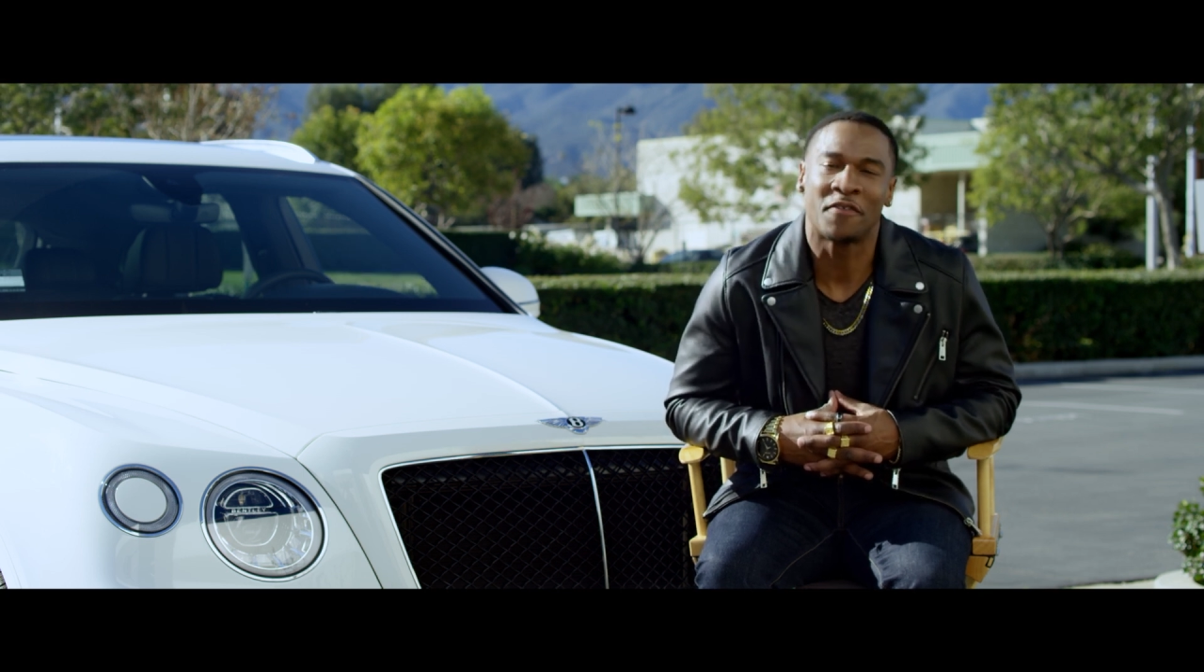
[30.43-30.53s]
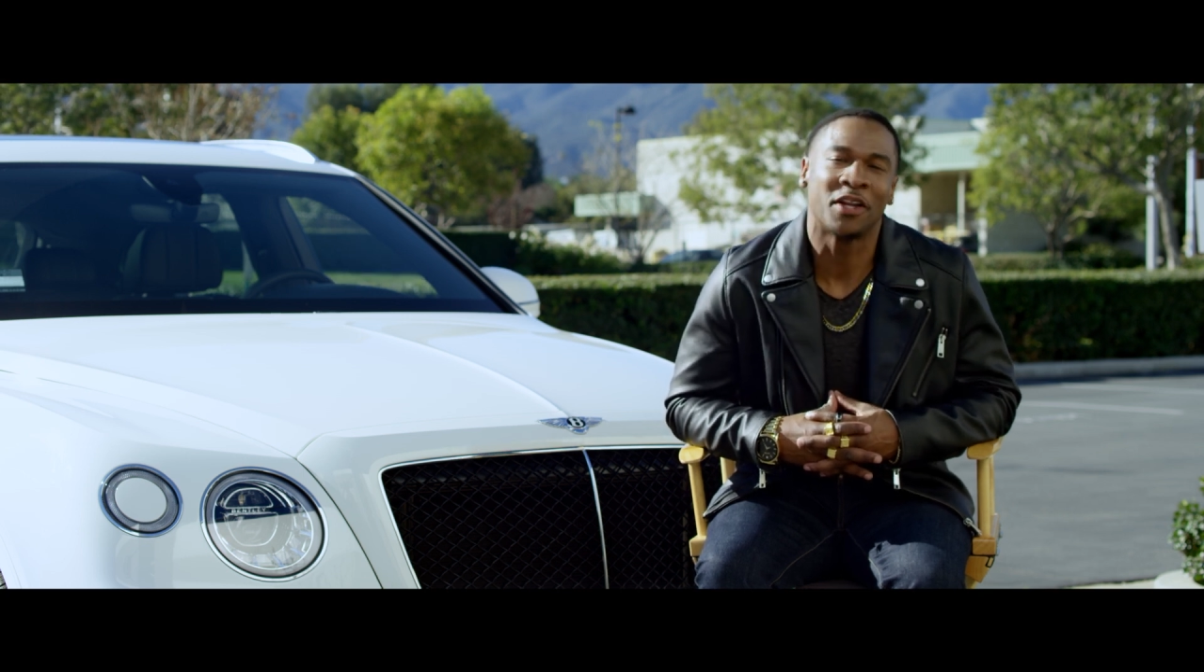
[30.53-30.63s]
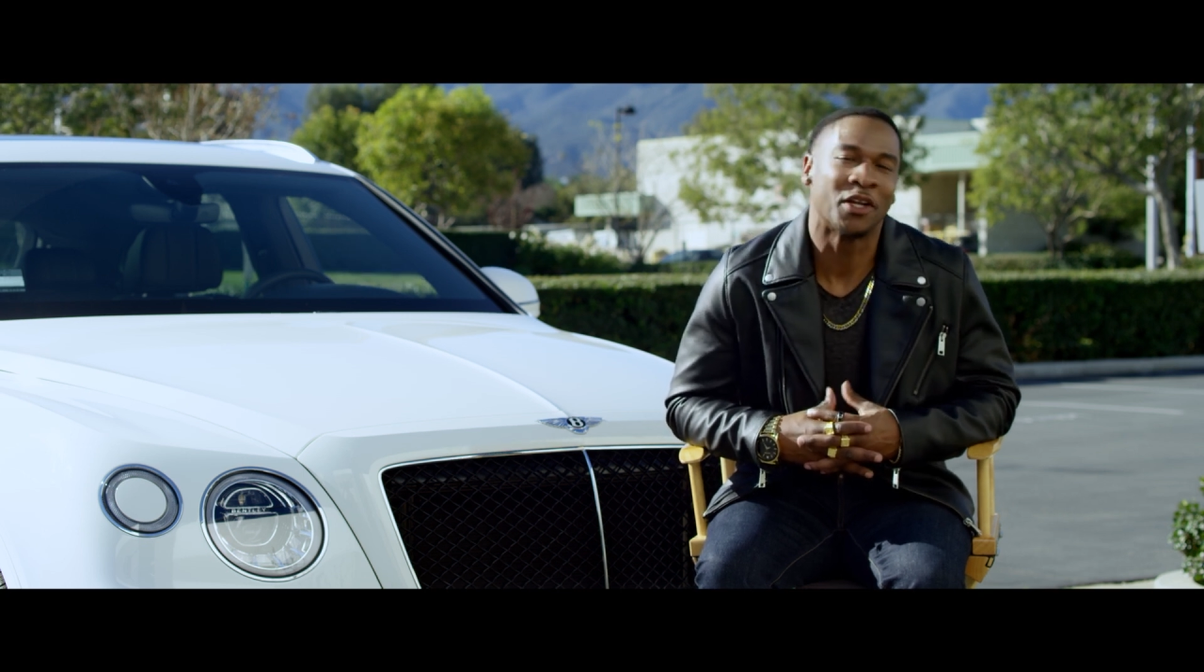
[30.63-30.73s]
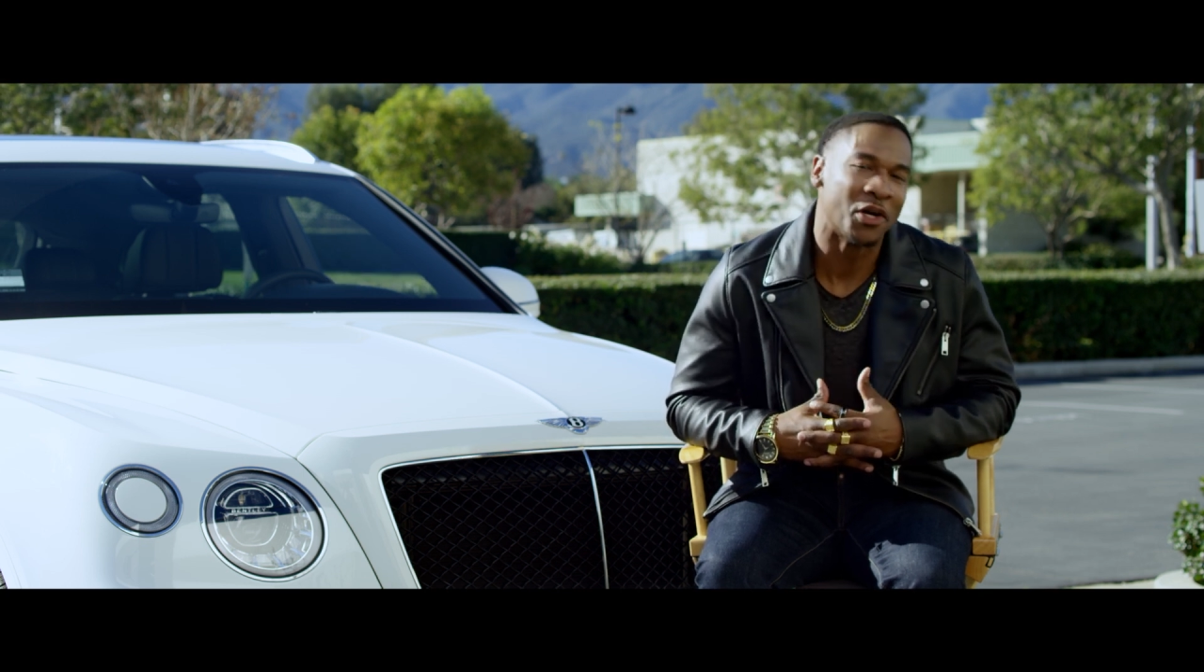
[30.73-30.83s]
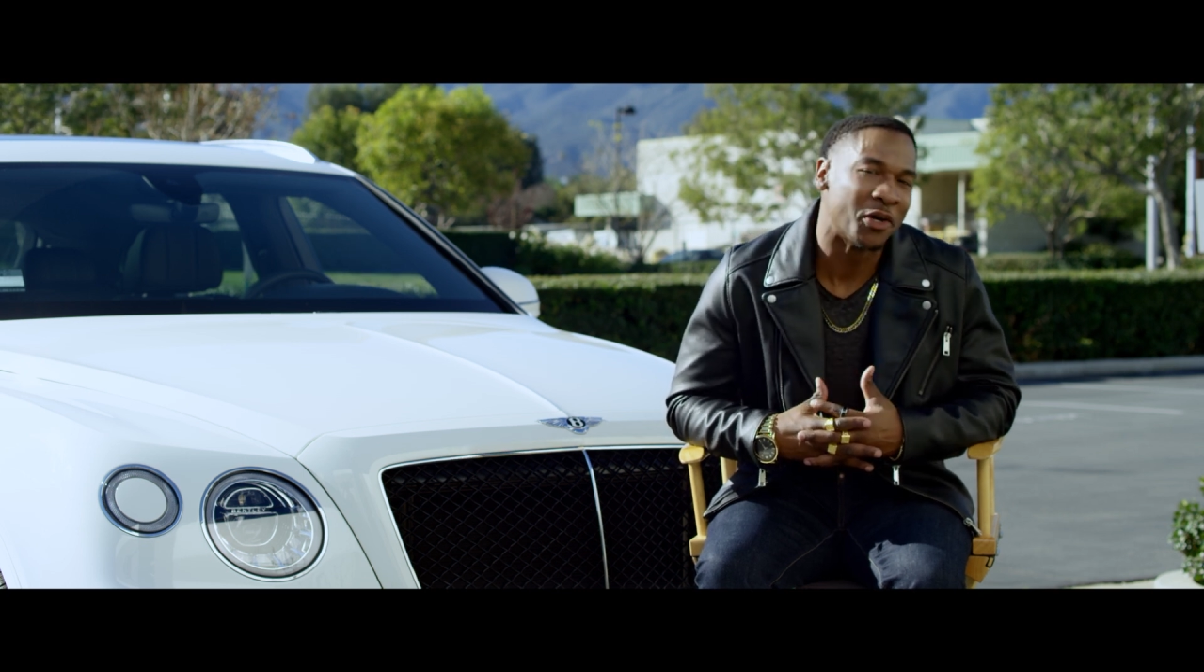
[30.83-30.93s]

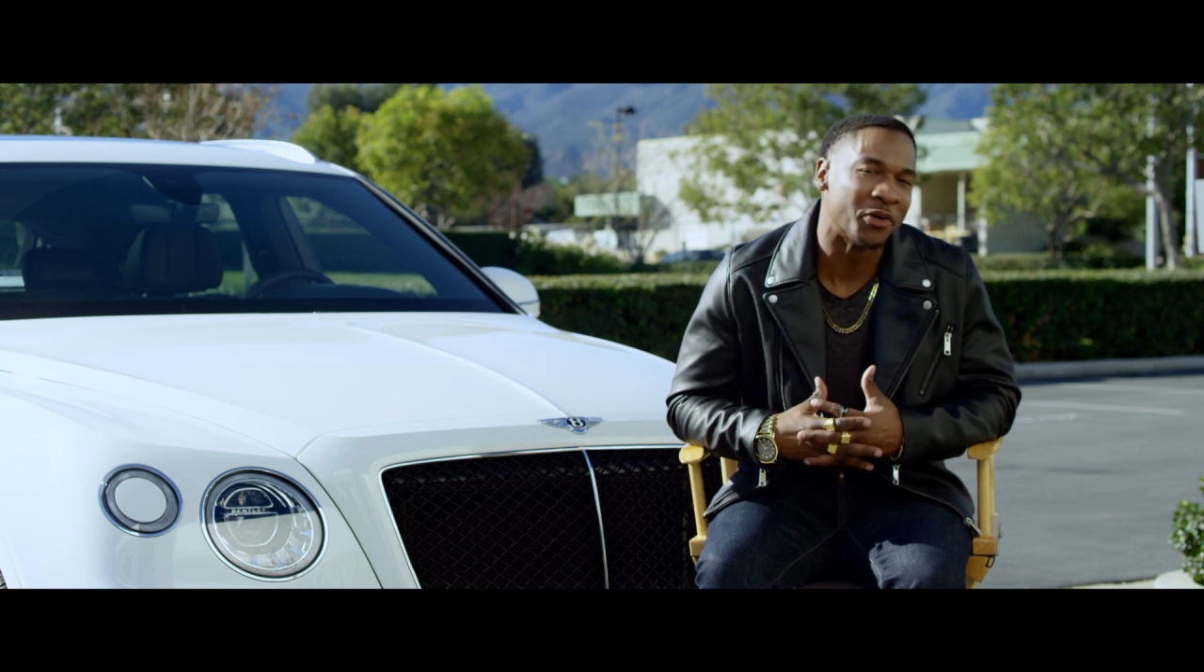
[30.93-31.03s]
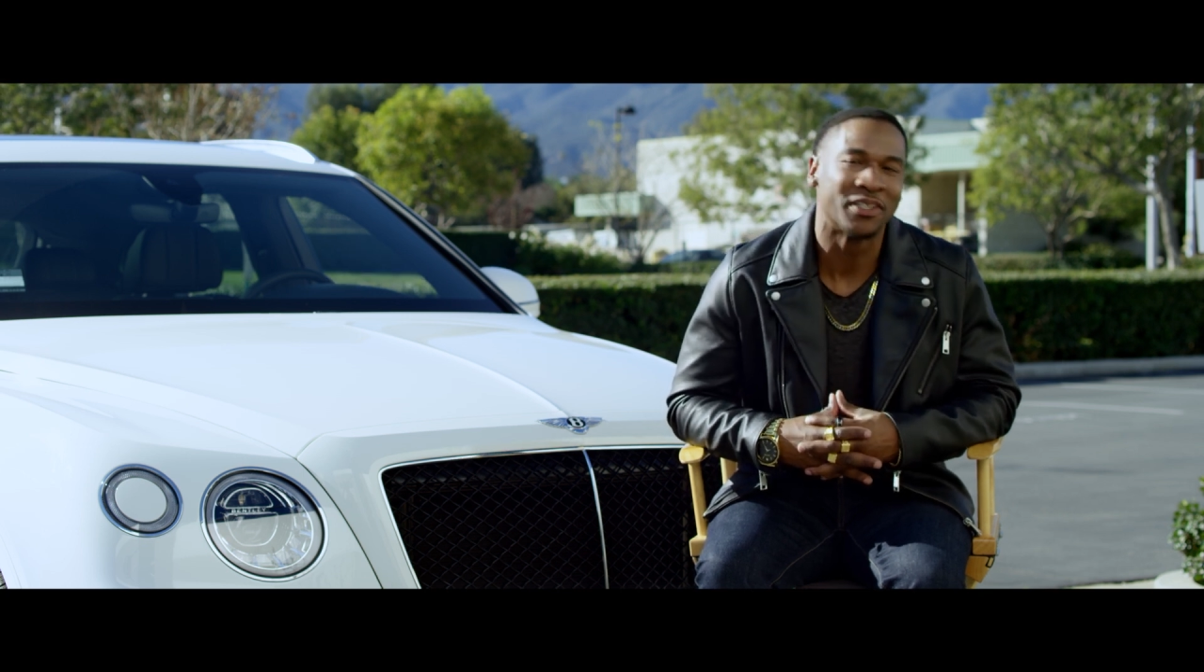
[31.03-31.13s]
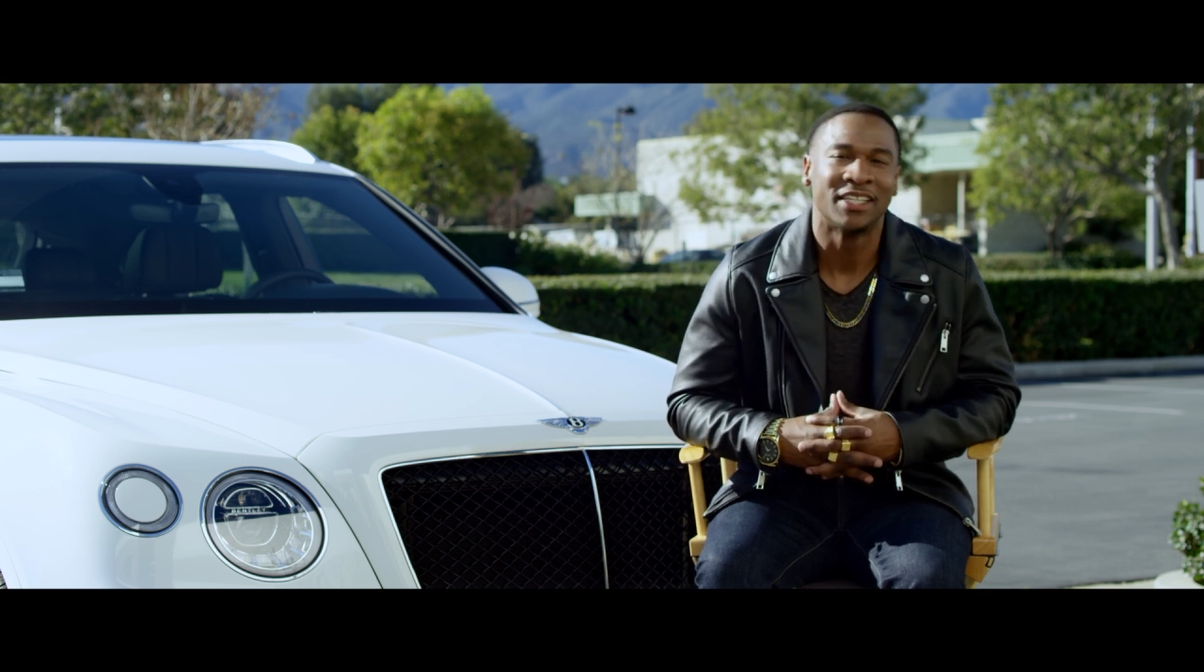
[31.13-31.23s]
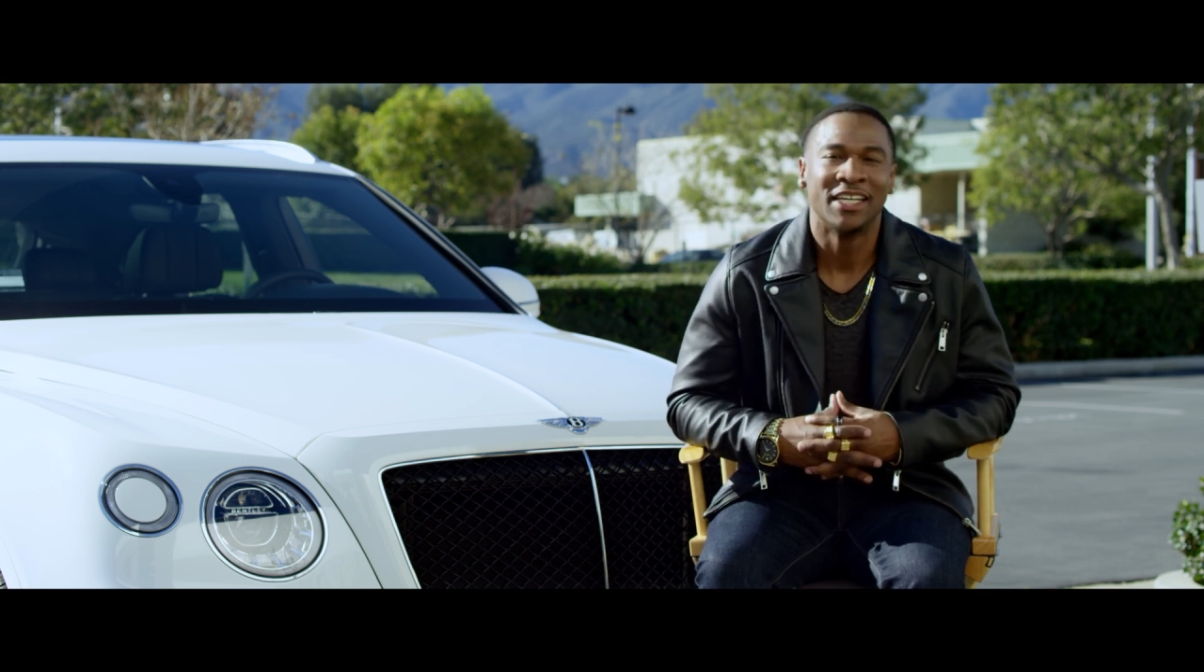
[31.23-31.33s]
feel alone.